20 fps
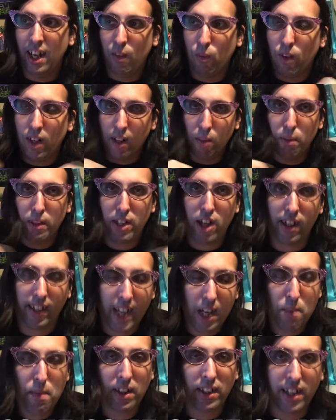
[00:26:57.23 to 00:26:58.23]
where I'll be
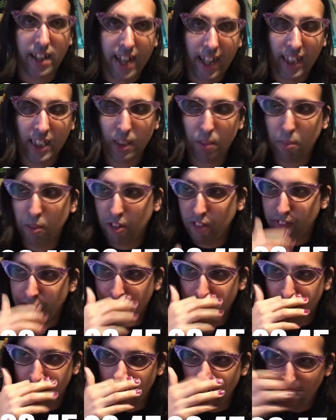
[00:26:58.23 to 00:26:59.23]
talking about the next
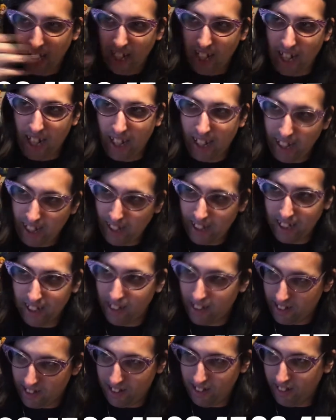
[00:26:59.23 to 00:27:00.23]
movie,
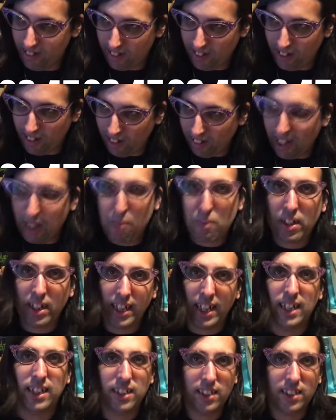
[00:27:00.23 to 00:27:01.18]
and, alright, I'm gonna get